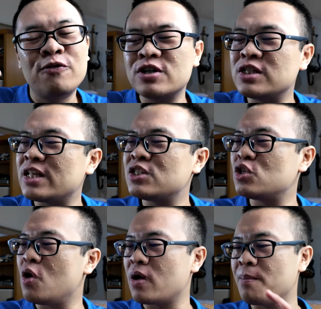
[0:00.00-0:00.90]
First, let's
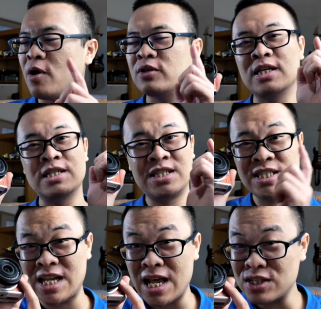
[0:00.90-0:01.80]
talk about the
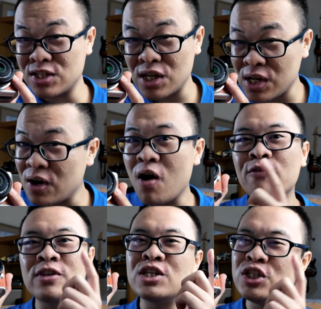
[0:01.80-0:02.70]
sensor
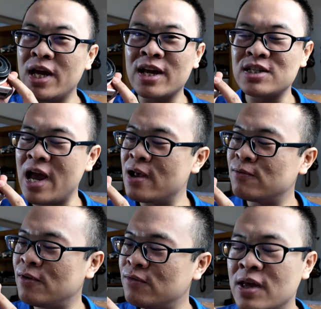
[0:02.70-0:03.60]
of the
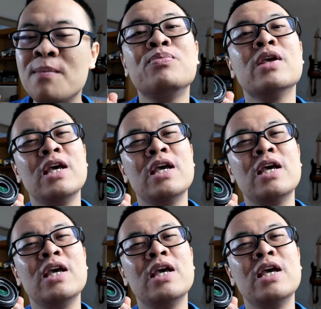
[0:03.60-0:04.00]
GX850.